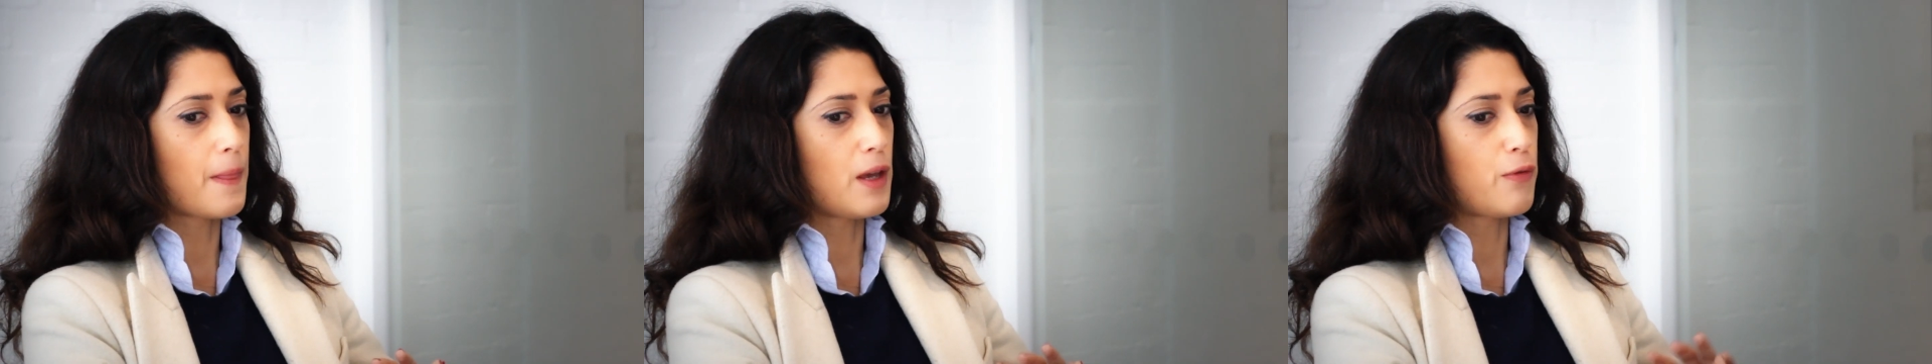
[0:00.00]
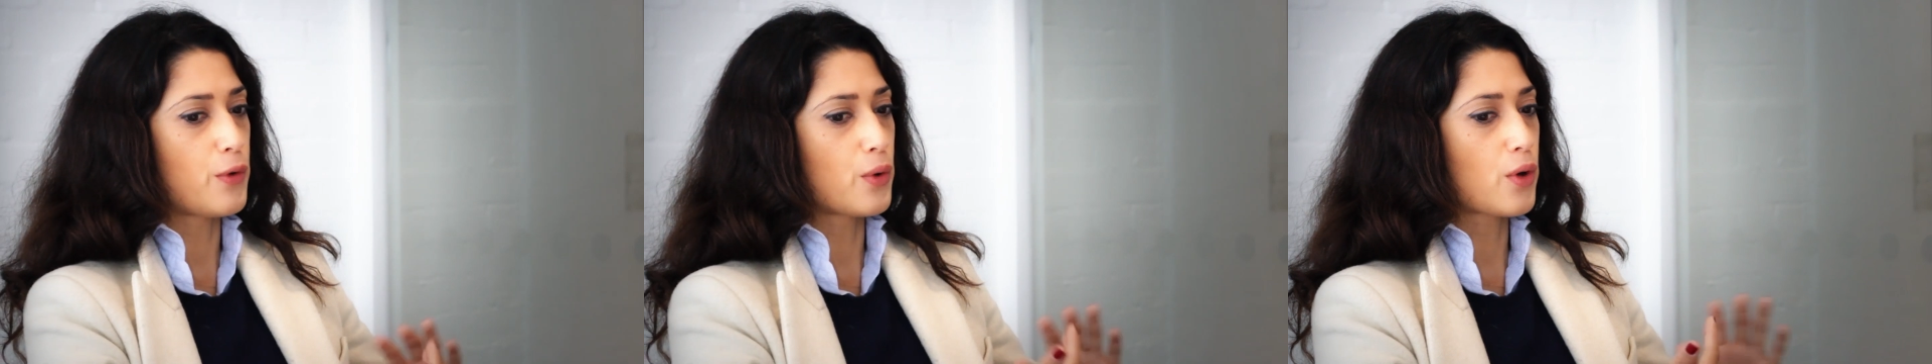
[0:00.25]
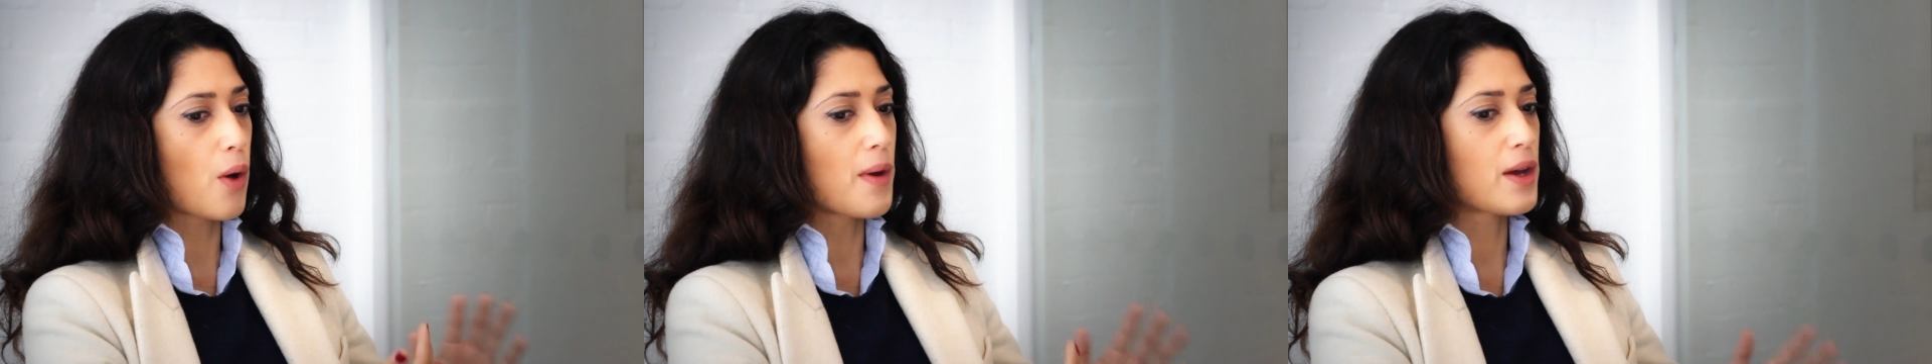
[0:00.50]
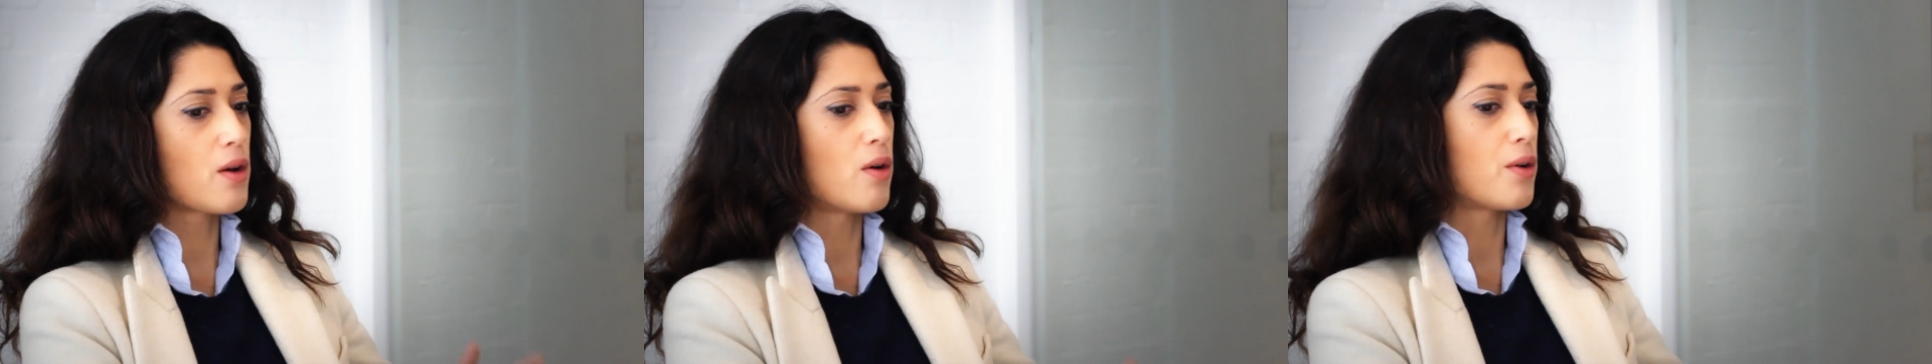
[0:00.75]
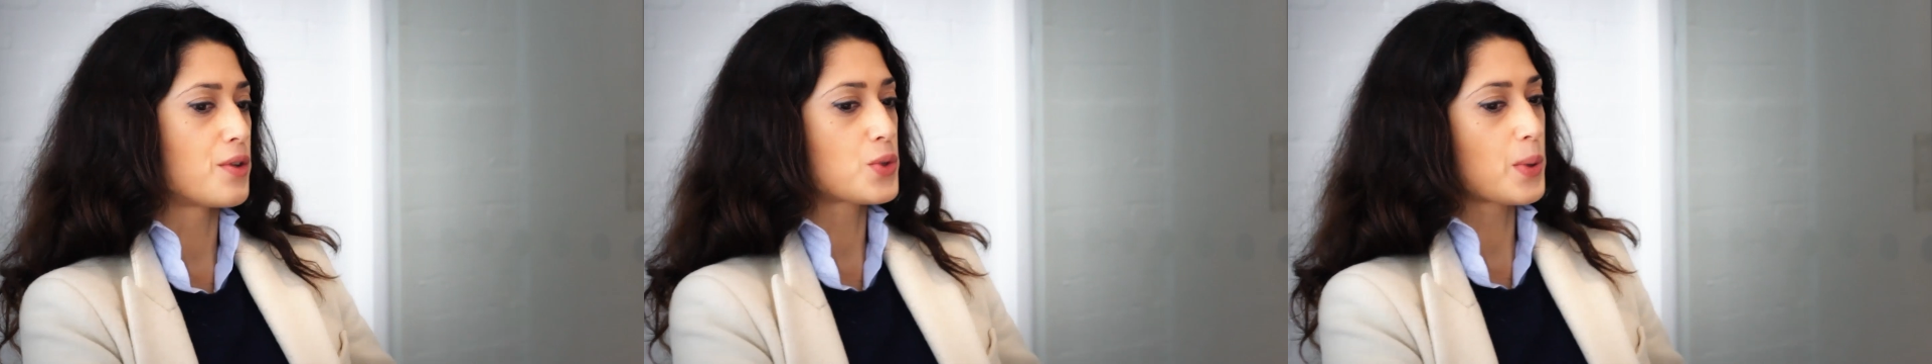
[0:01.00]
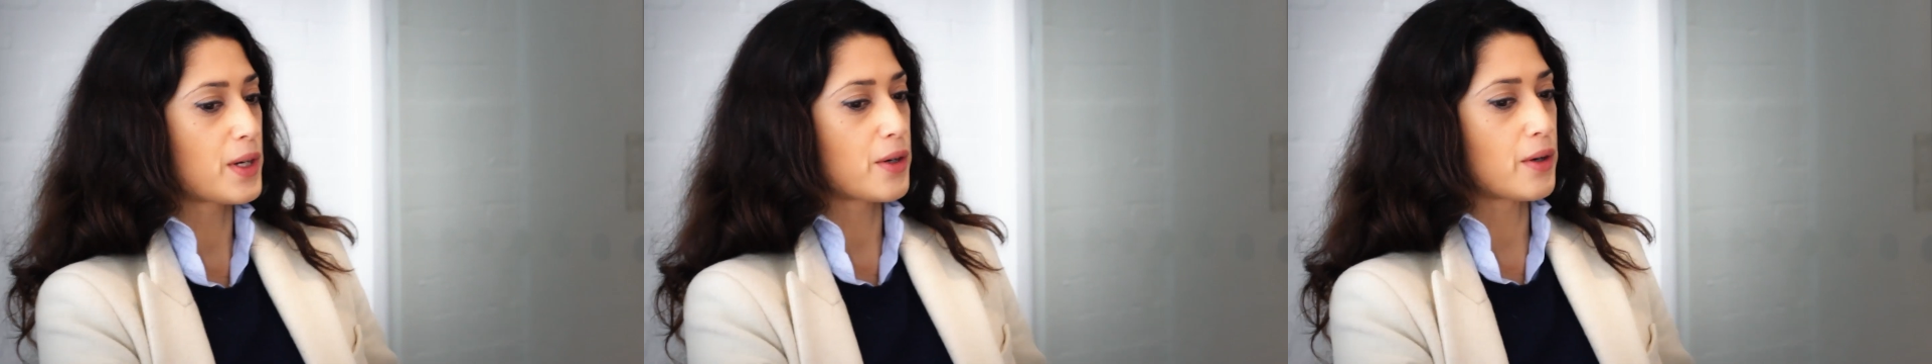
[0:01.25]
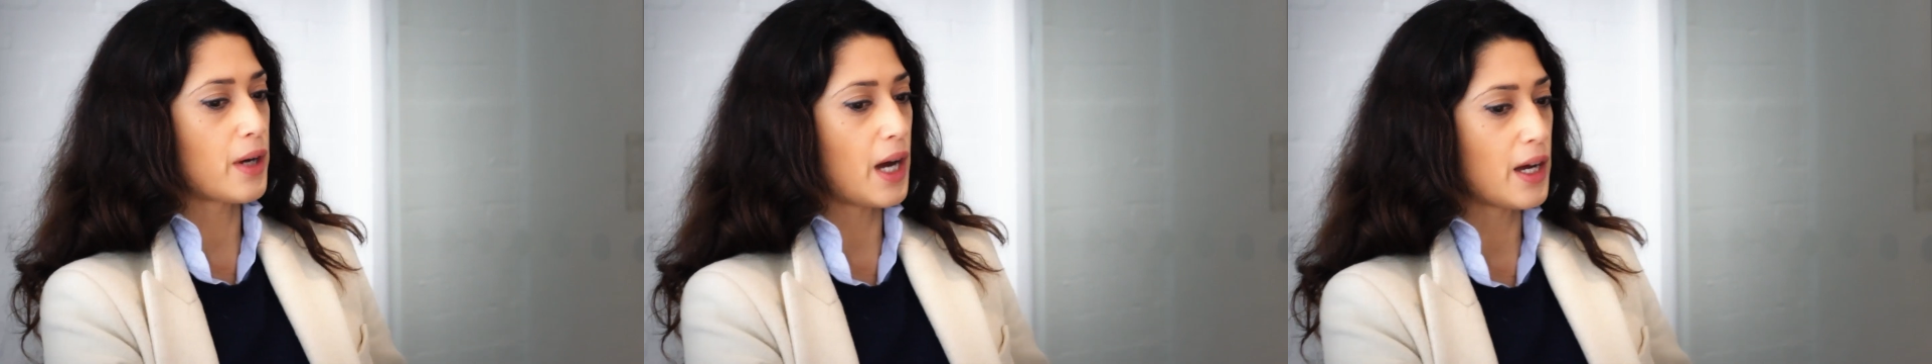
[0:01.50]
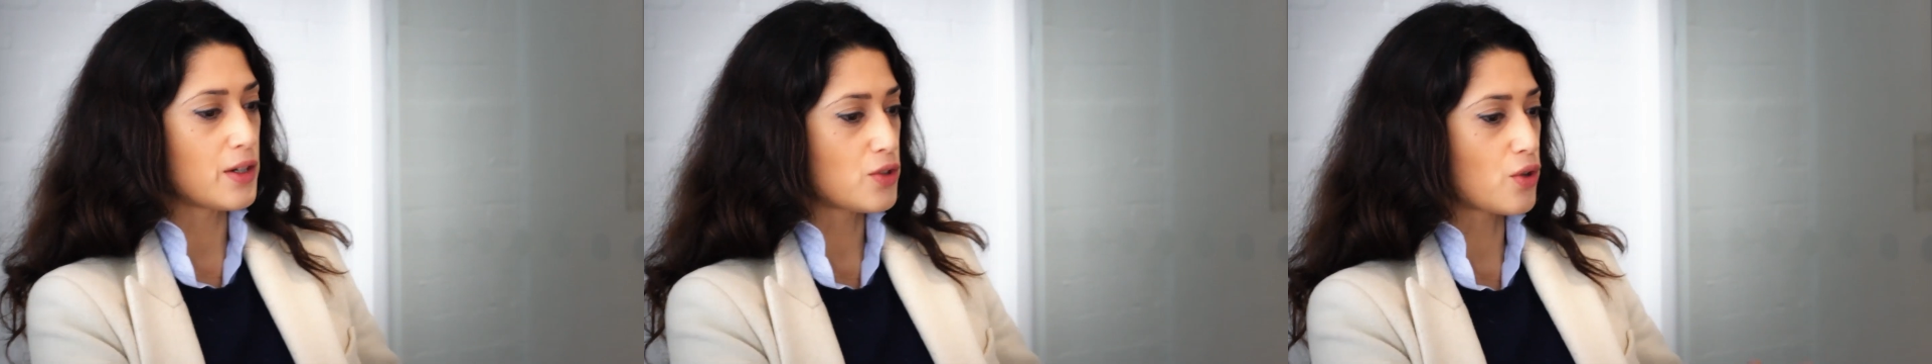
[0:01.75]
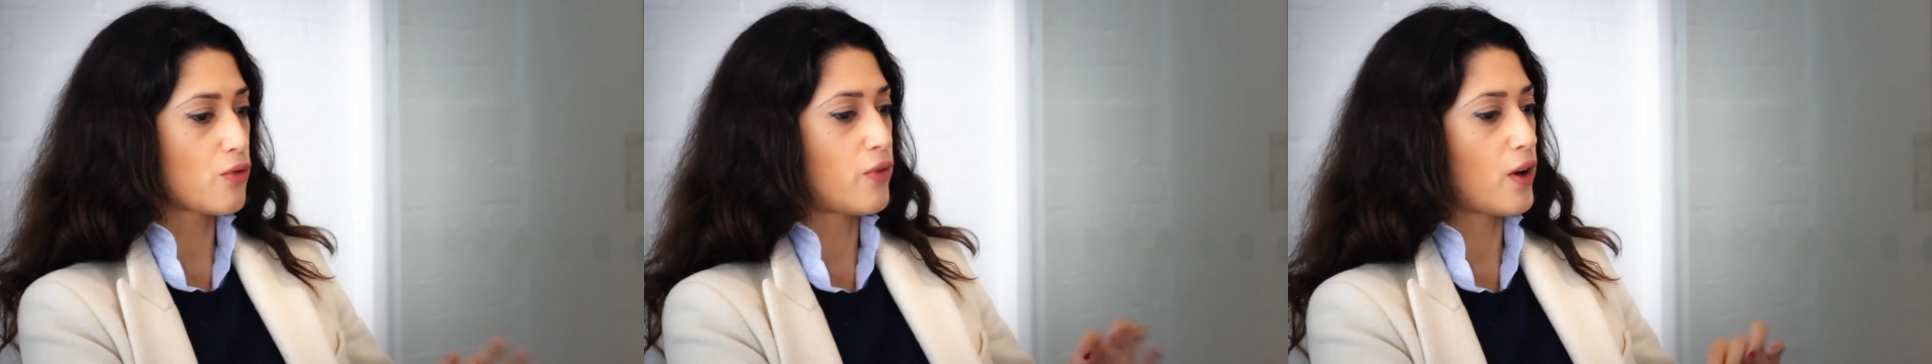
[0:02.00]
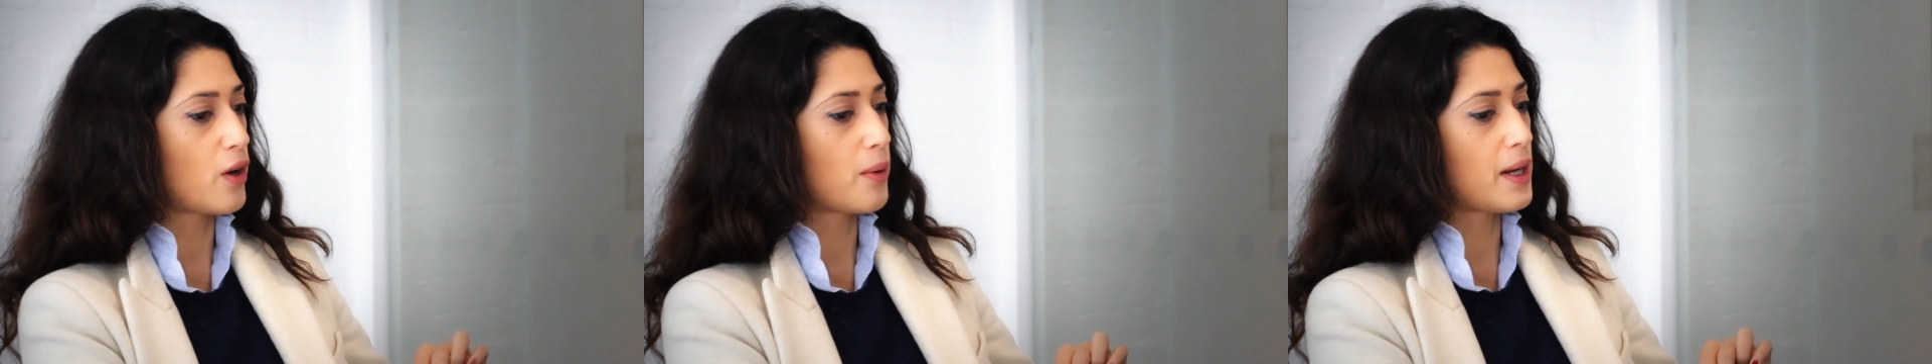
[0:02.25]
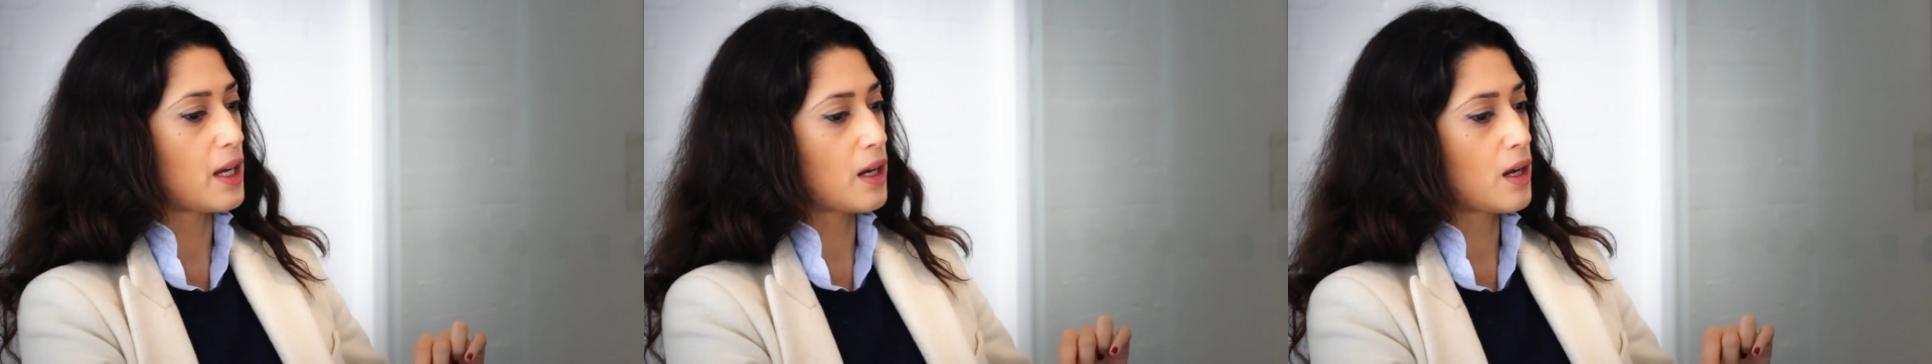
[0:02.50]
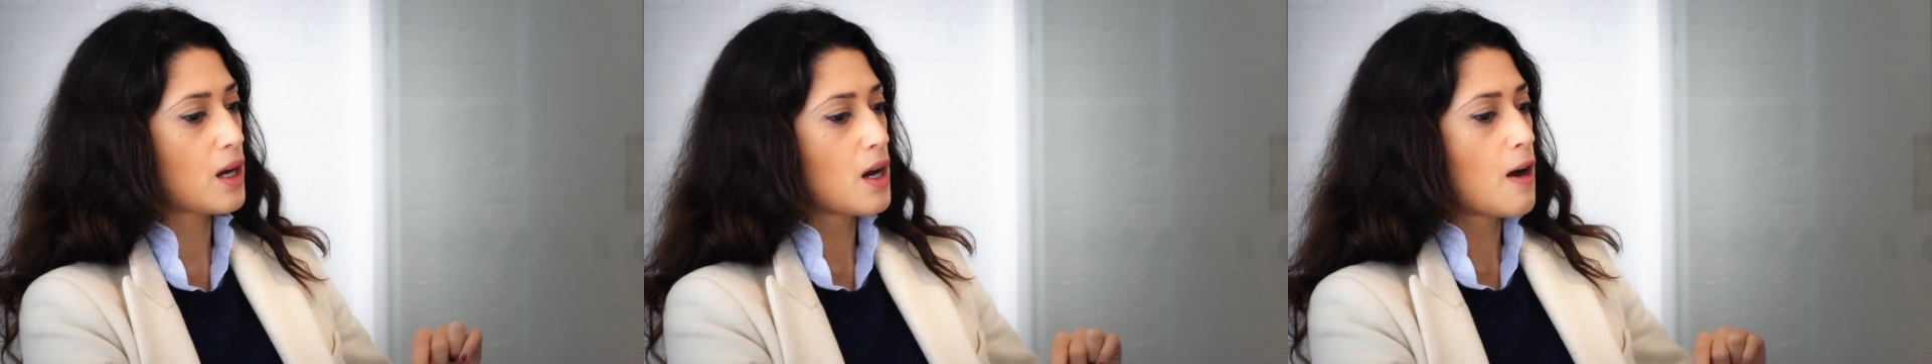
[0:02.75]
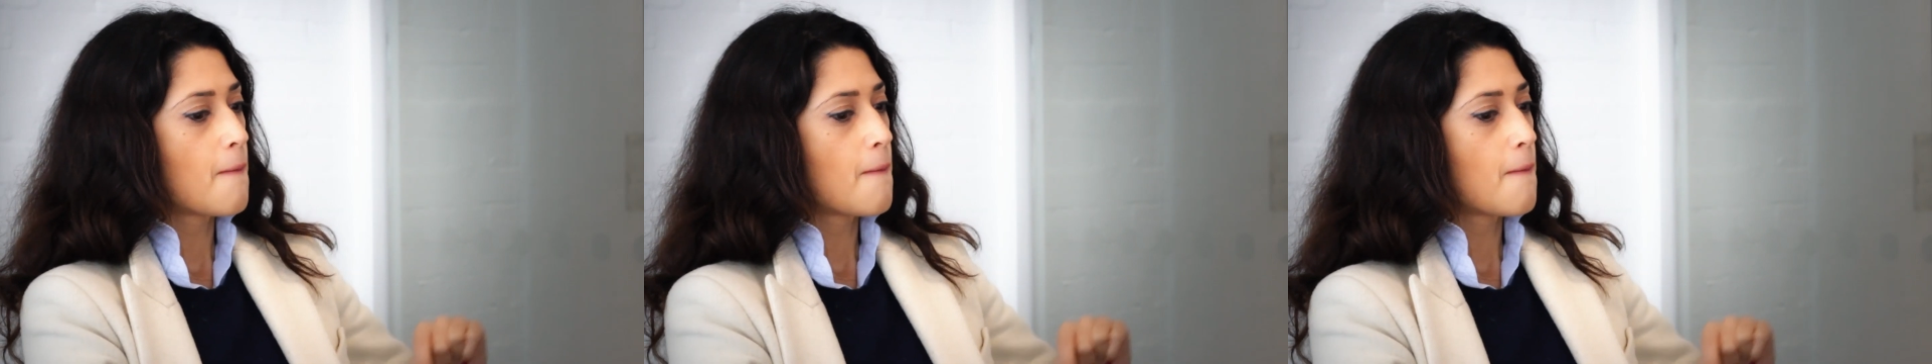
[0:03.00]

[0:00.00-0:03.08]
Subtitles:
if you're going on Twitter and you're following,